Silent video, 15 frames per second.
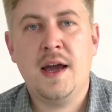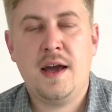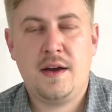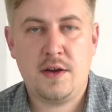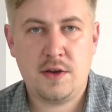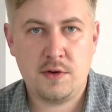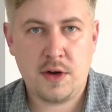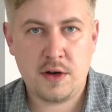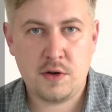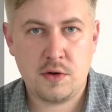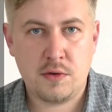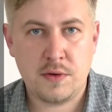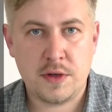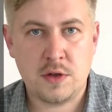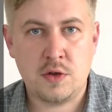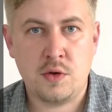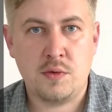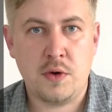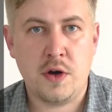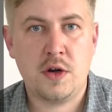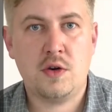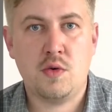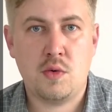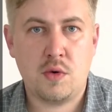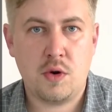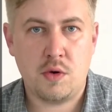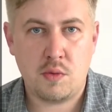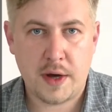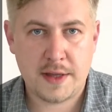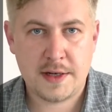You are going to work
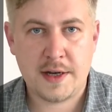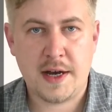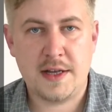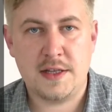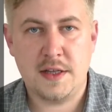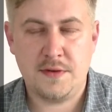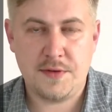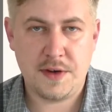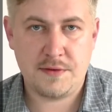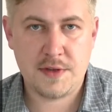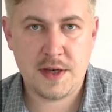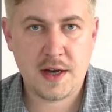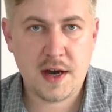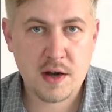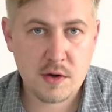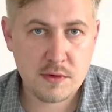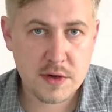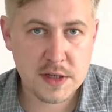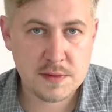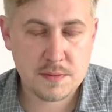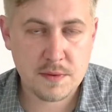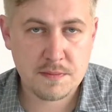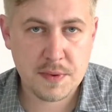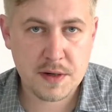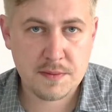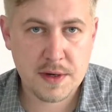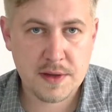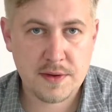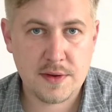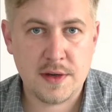150 hours per
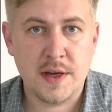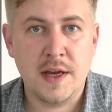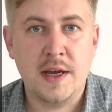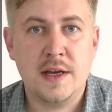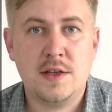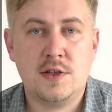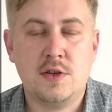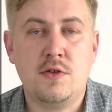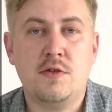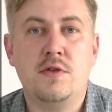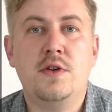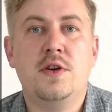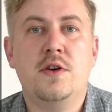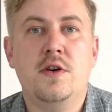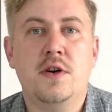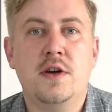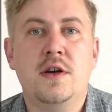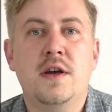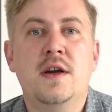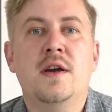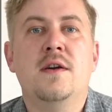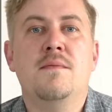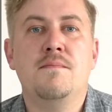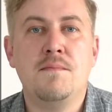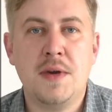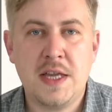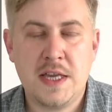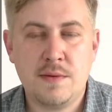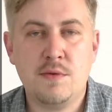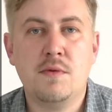month, so your
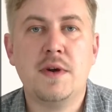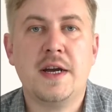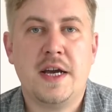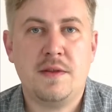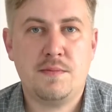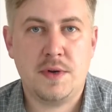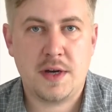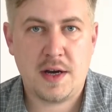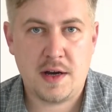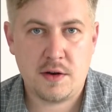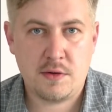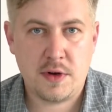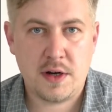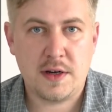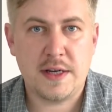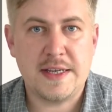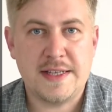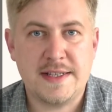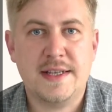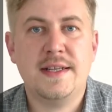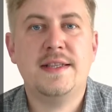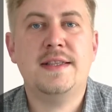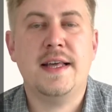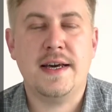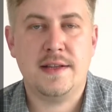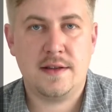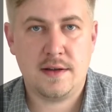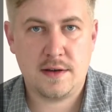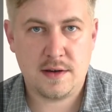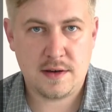minimum rate per hour is 10
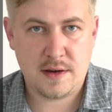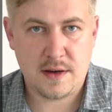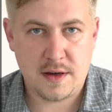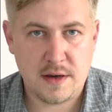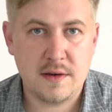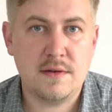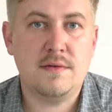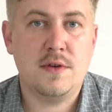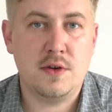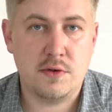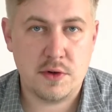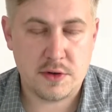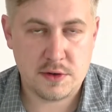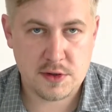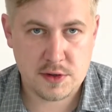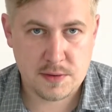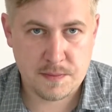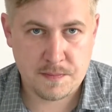euros.